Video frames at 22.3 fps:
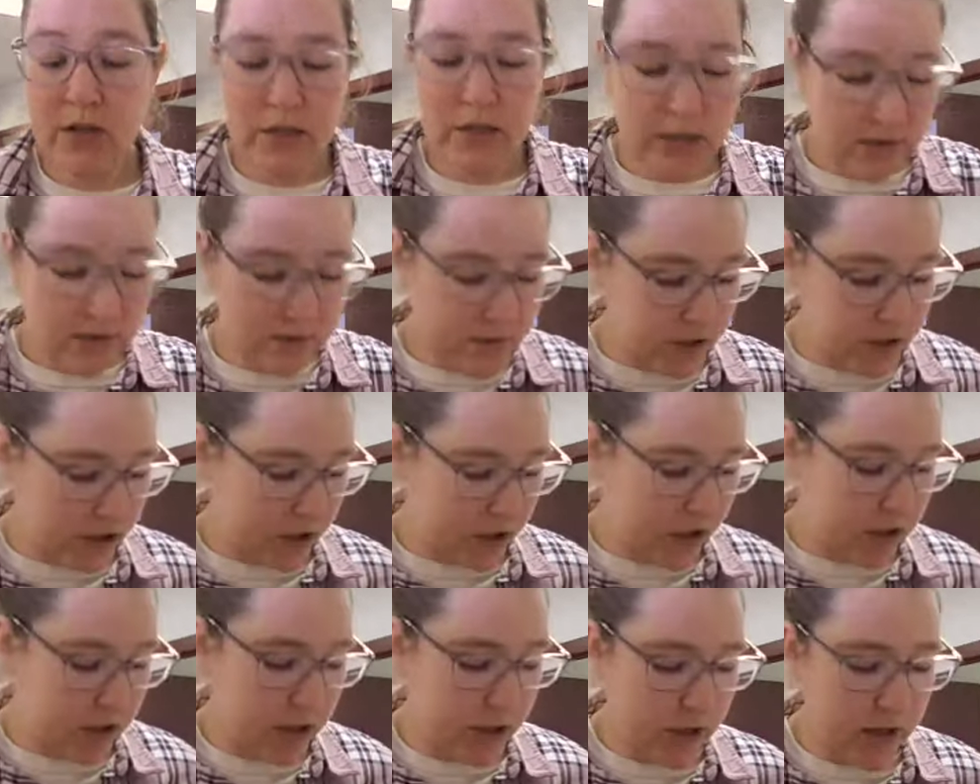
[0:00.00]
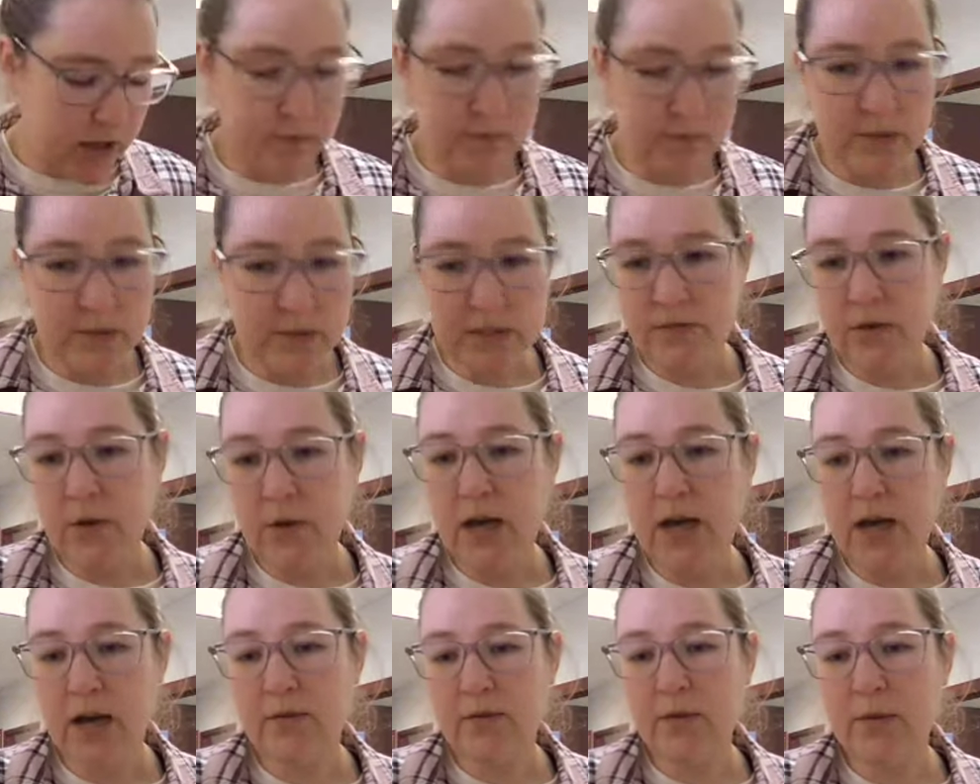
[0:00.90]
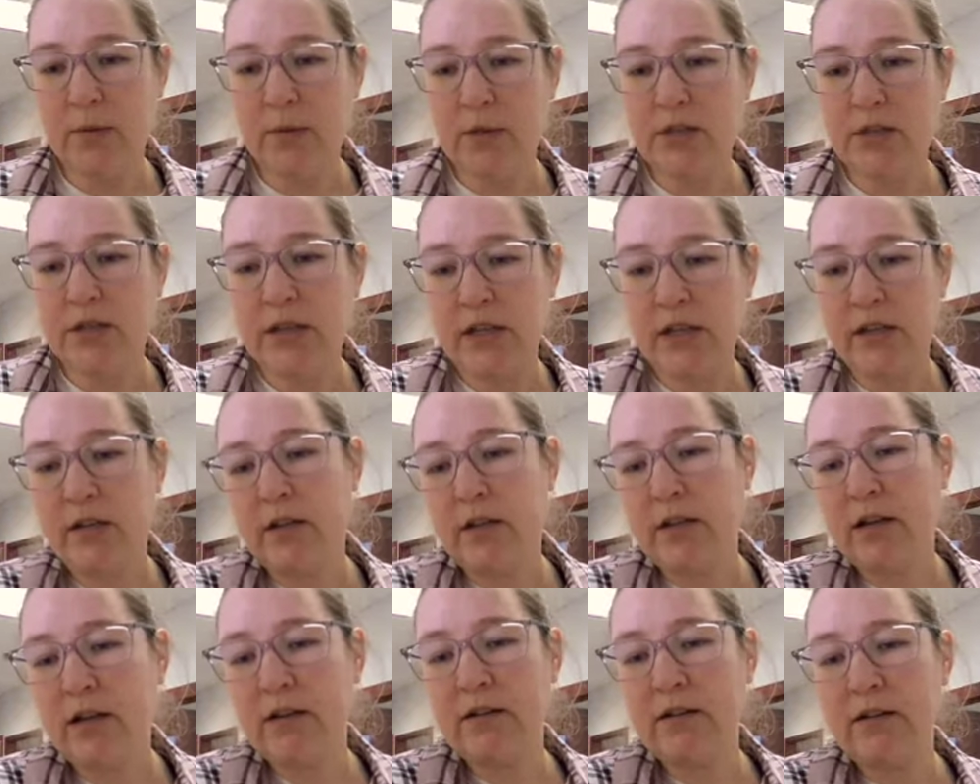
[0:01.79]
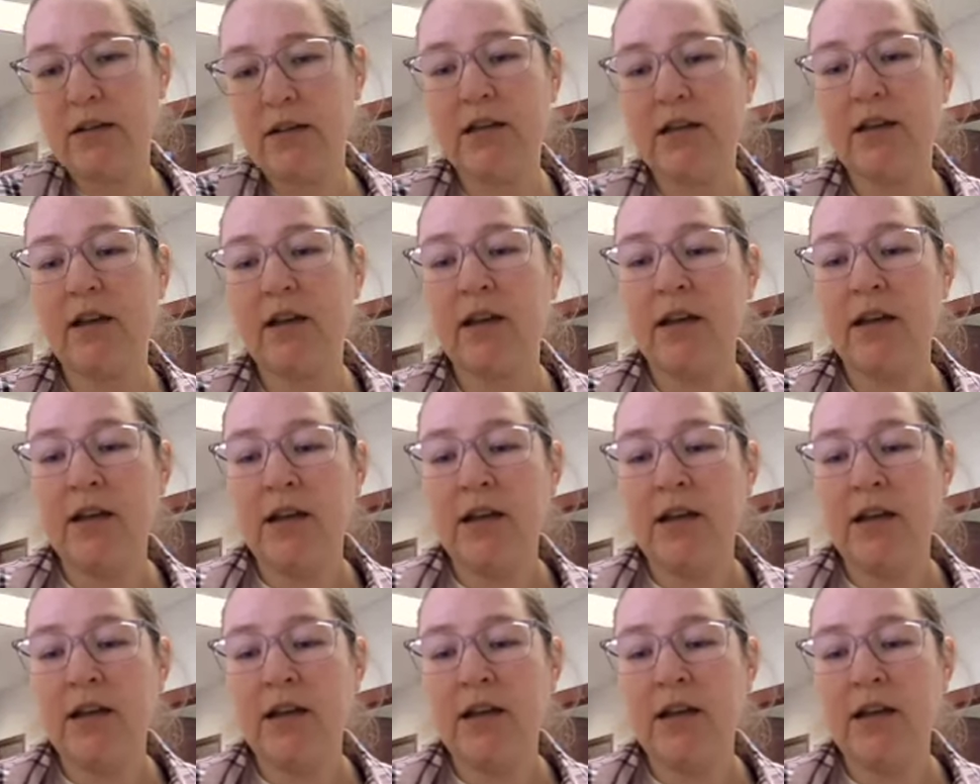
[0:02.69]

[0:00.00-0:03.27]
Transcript: or even your clumps, if you have a particularly